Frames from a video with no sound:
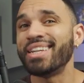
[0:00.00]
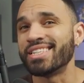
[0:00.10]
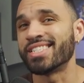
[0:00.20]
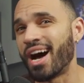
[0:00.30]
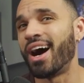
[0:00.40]

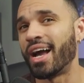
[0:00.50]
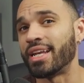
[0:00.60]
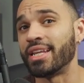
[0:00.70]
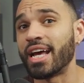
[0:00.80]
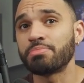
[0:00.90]
design,
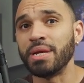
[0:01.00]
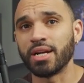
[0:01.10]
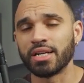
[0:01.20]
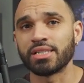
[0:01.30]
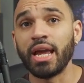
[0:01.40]
and that's
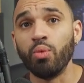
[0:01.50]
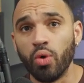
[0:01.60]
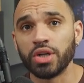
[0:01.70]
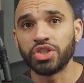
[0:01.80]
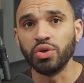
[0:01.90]
because they
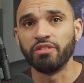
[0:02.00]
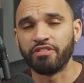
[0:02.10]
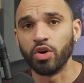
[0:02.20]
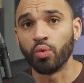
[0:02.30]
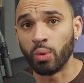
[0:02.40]
want you to
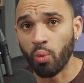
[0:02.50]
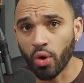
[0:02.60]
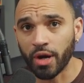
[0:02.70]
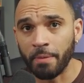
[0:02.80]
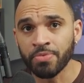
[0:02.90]
feel
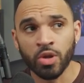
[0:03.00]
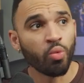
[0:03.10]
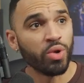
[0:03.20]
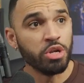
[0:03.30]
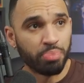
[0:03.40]
rewarded
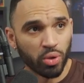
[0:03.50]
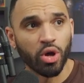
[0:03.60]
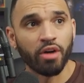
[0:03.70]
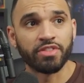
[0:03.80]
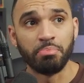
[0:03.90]
when you pull
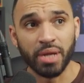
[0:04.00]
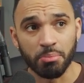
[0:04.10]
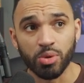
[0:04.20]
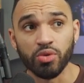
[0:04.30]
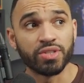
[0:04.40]
off the big
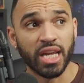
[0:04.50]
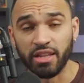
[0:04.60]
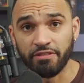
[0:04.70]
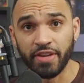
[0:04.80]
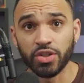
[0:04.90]
moves and
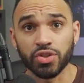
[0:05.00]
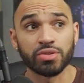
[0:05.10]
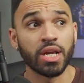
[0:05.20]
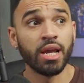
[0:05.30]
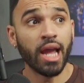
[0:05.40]
the
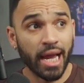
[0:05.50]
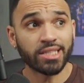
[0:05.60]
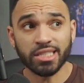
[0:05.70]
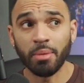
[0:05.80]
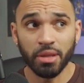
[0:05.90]
finishers and
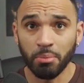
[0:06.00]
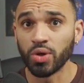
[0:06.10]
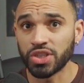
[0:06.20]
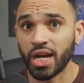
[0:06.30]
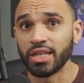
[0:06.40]
some of the more
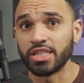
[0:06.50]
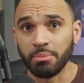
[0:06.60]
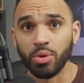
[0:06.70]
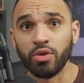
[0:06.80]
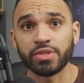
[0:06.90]
challenging
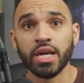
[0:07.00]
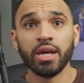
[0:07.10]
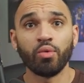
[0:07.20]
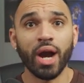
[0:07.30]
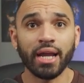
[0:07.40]
moves,
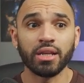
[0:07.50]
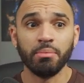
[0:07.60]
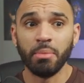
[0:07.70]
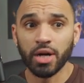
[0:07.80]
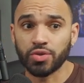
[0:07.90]
right? The
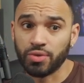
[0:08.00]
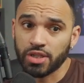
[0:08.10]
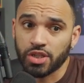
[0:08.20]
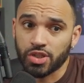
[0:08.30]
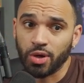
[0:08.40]
monster does
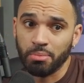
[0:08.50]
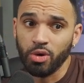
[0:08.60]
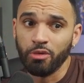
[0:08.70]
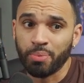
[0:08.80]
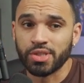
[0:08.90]
a certain
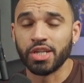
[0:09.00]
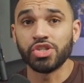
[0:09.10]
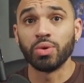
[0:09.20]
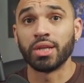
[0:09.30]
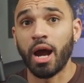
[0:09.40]
move, presents you with an